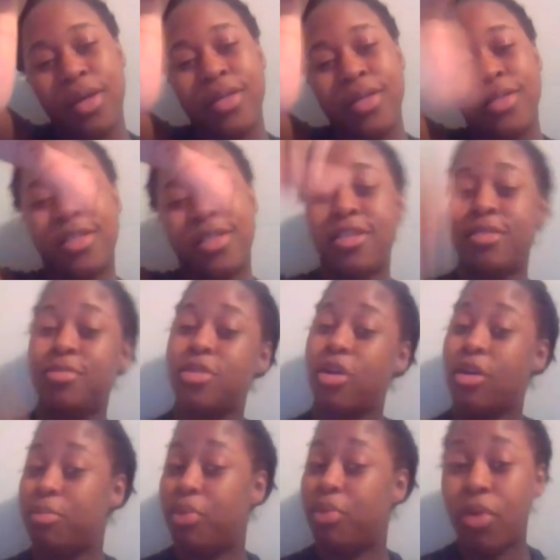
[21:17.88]
Systems
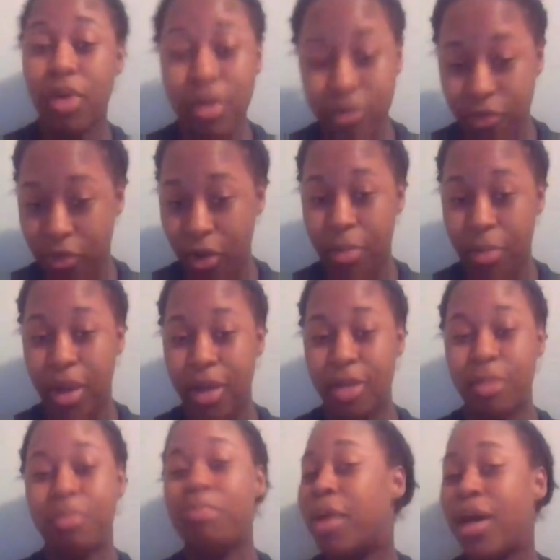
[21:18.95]
are important for our
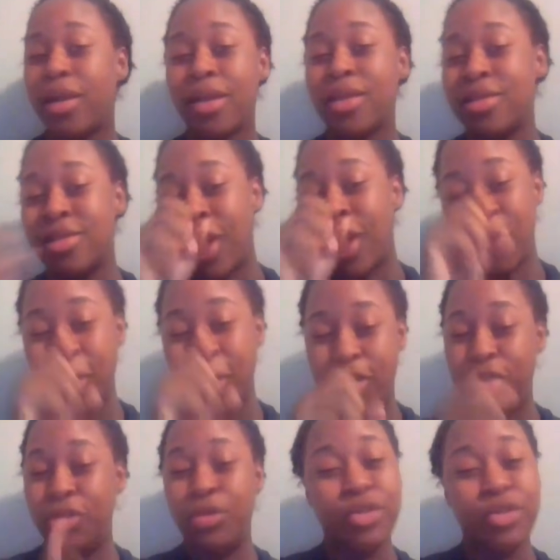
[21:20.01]
body, but it's not one of
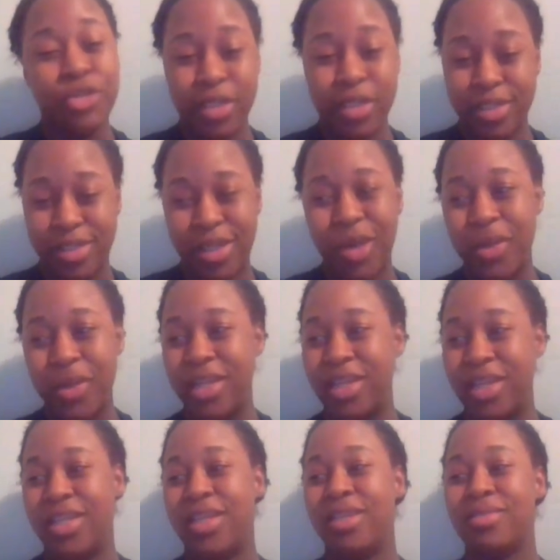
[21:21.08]
the nutrients that we
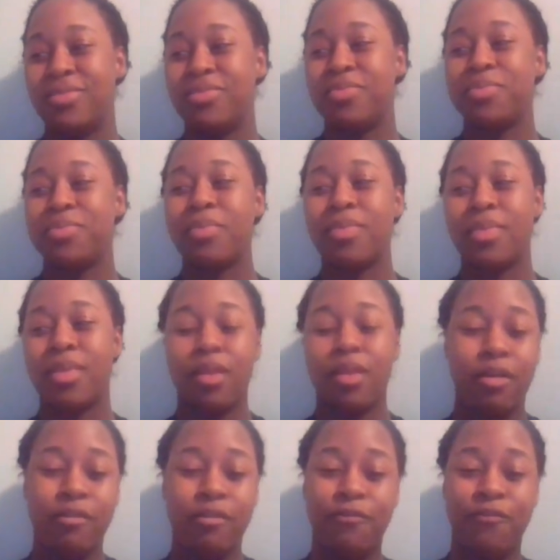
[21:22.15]
need.
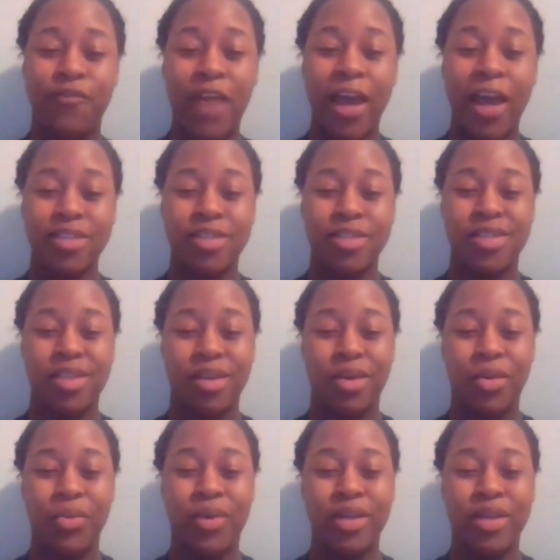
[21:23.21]
Fats.
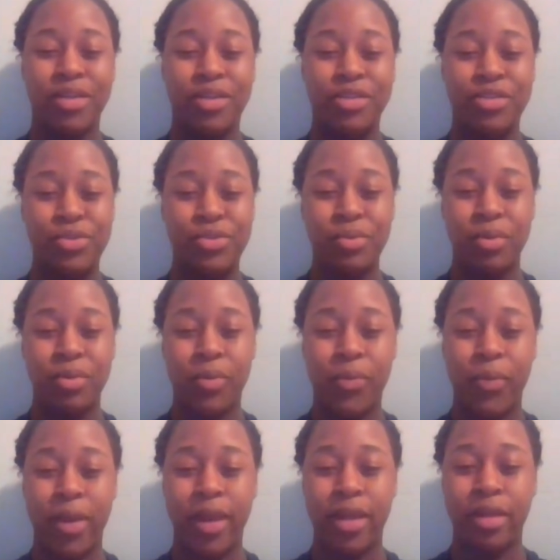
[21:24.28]
1, 2,
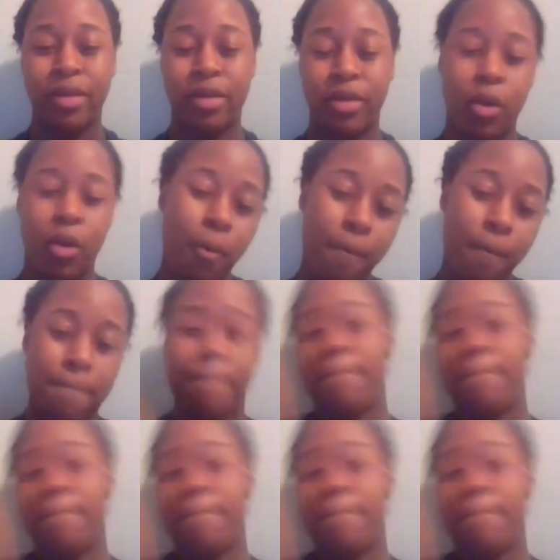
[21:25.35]
ready, go.